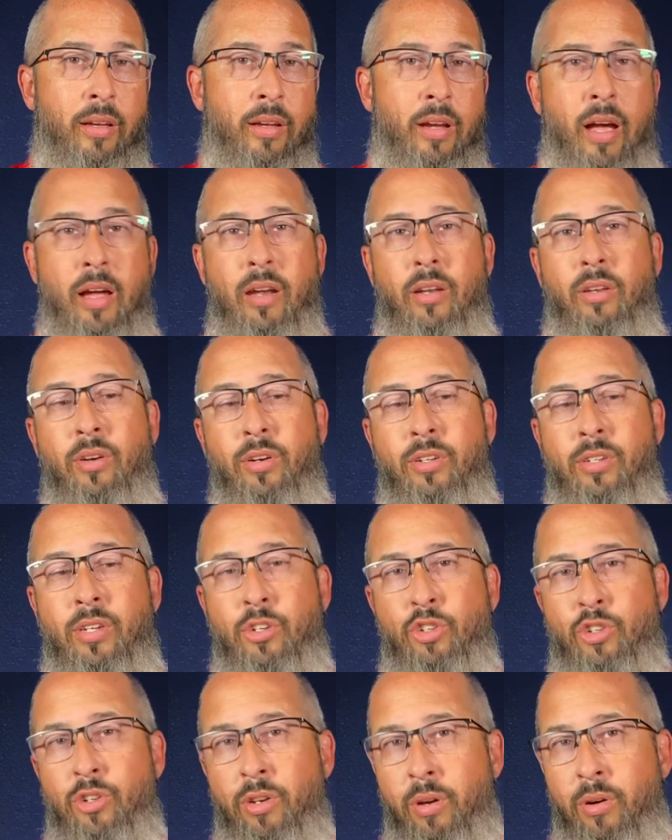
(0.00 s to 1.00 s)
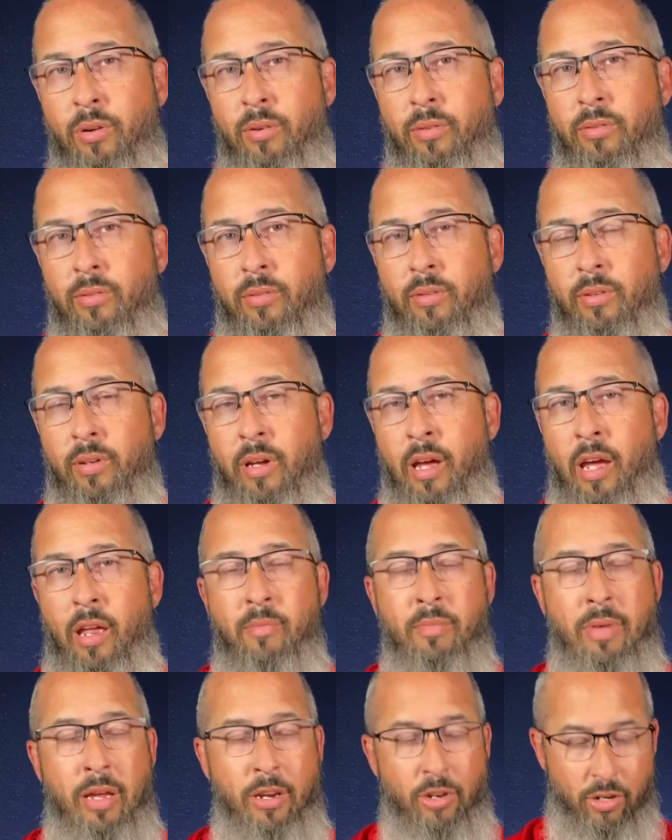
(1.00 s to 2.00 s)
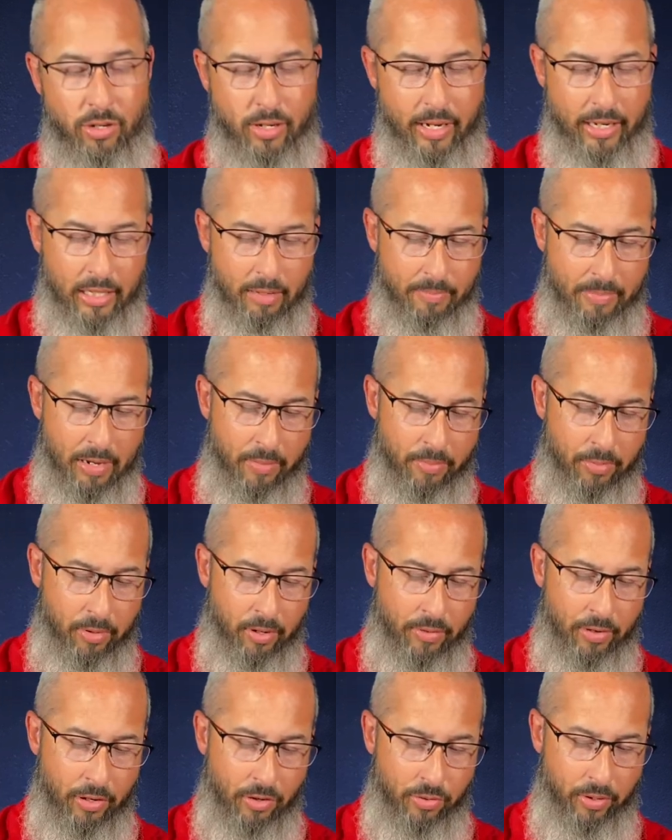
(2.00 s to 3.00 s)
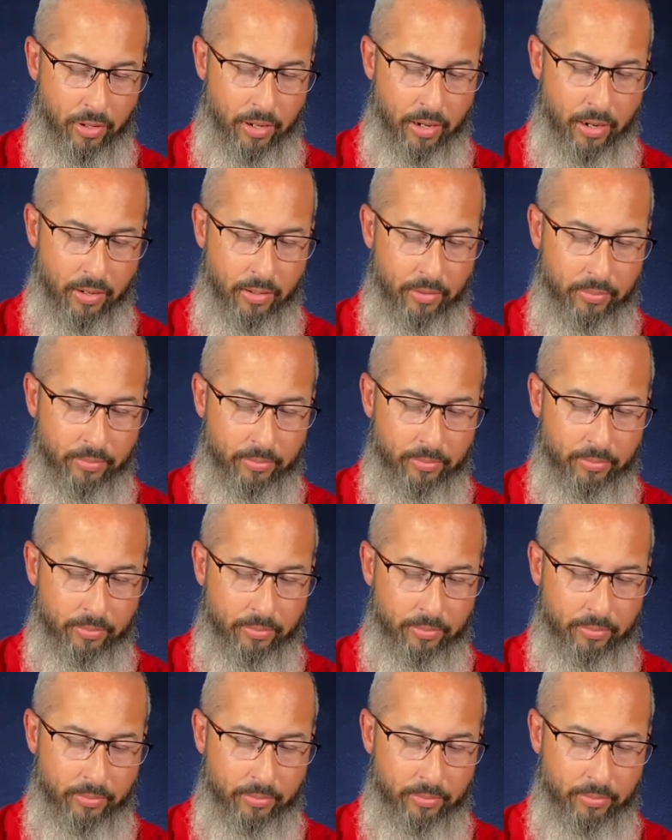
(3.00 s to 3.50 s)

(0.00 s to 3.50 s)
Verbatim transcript: God looks at you and me, just like the people of Israel here.